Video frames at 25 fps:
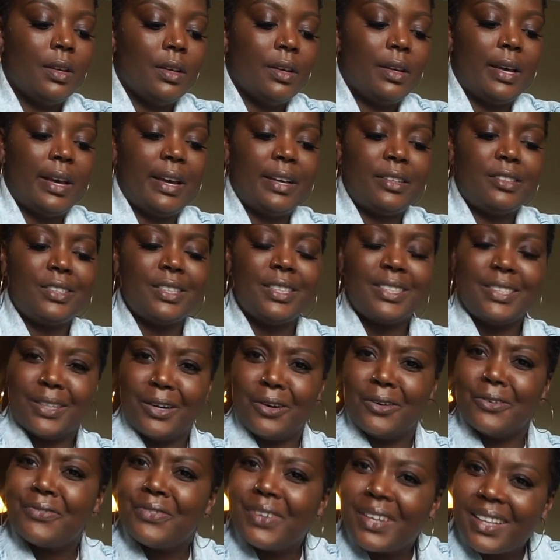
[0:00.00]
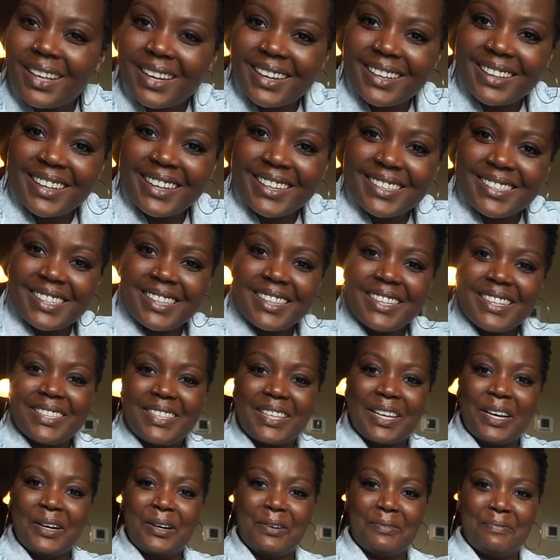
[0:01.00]
I actually don't feel like lacing these
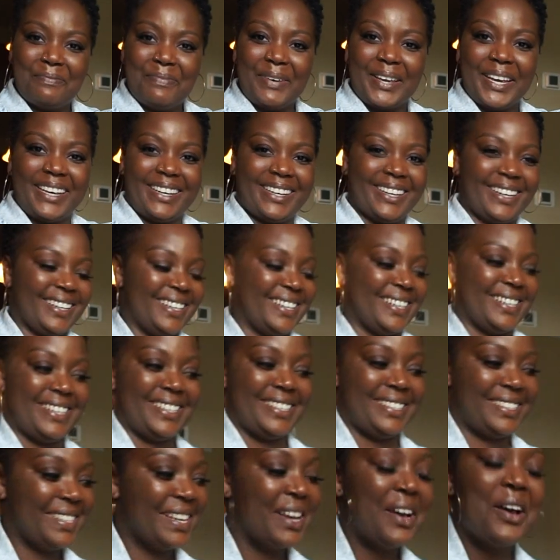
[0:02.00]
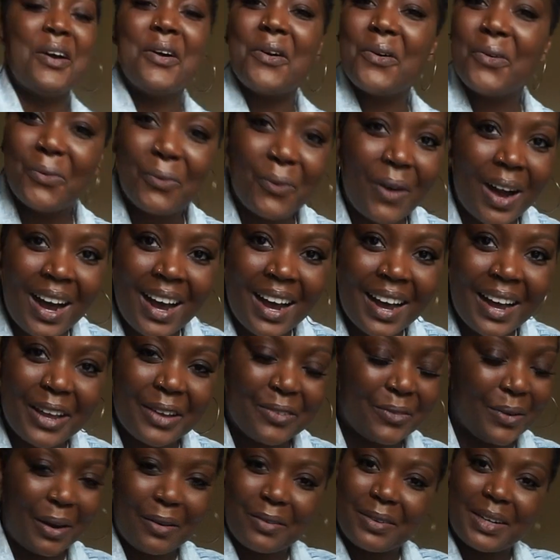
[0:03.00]
up because why
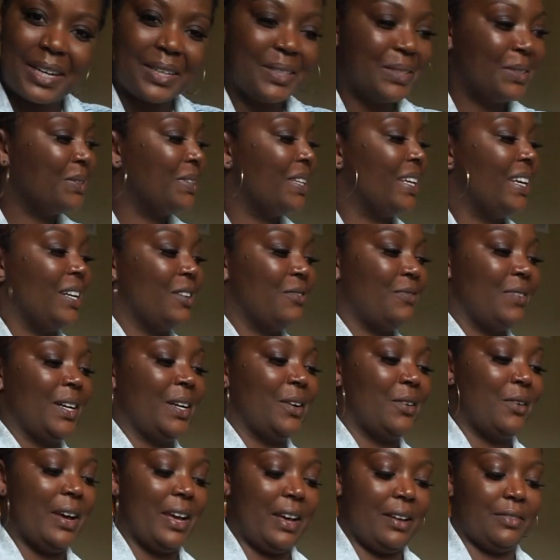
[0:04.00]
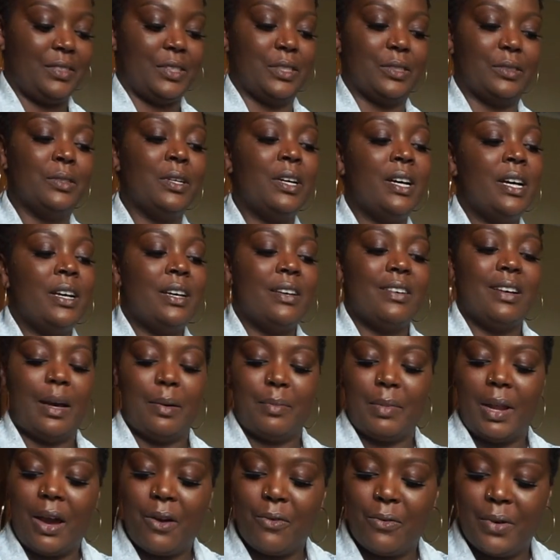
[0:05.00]
would I do that if I don't have to? I'm
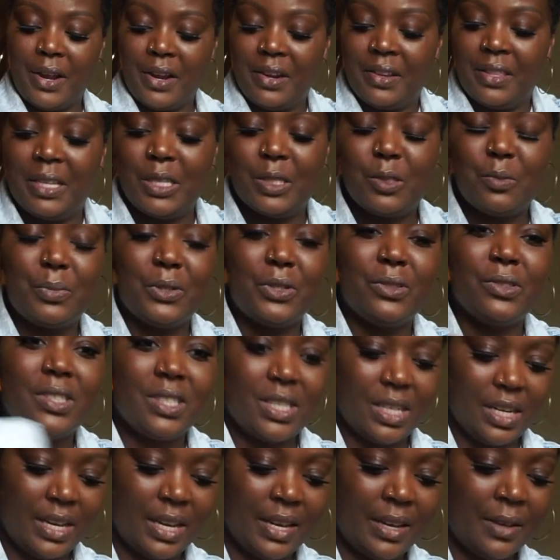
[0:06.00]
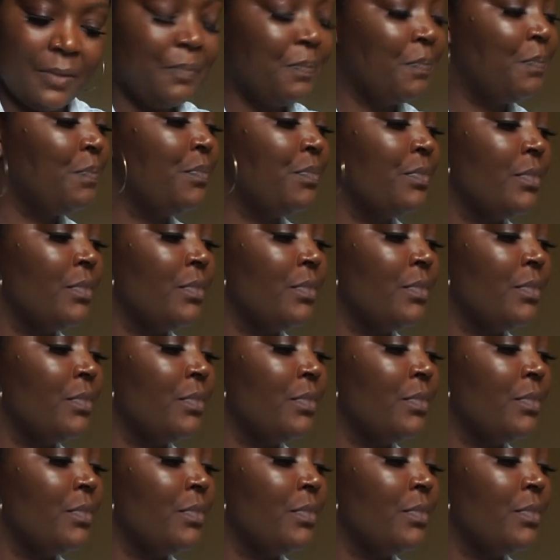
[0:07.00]
not wearing these boots today.